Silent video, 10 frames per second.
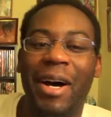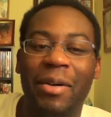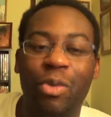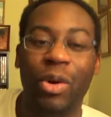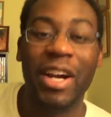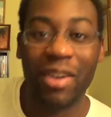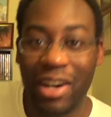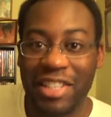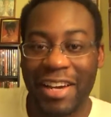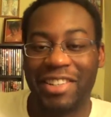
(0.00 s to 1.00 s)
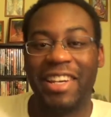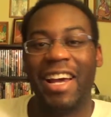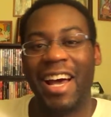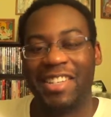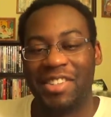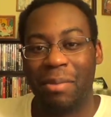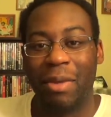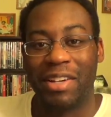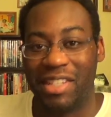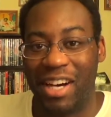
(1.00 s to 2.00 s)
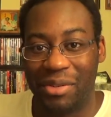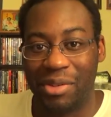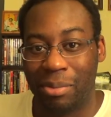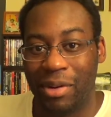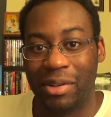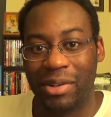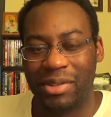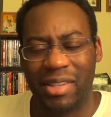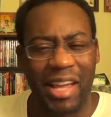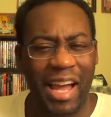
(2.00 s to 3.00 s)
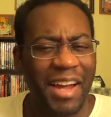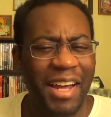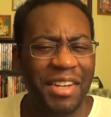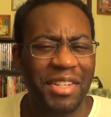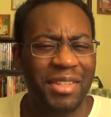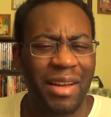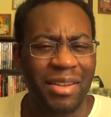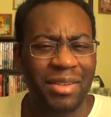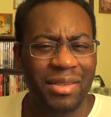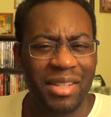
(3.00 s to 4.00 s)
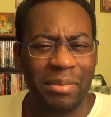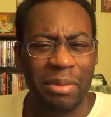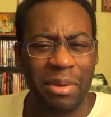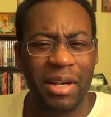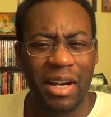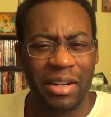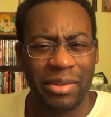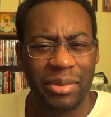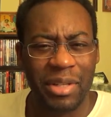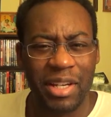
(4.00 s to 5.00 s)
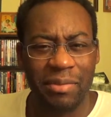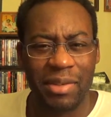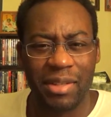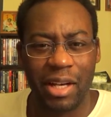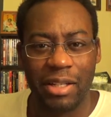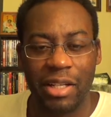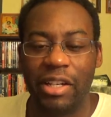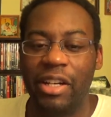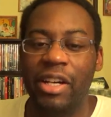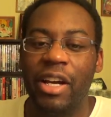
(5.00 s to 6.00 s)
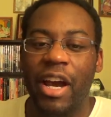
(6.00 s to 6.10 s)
Ray Crouch actually asked the McDonald's brothers, like, how did this come to be? How did you think of this idea?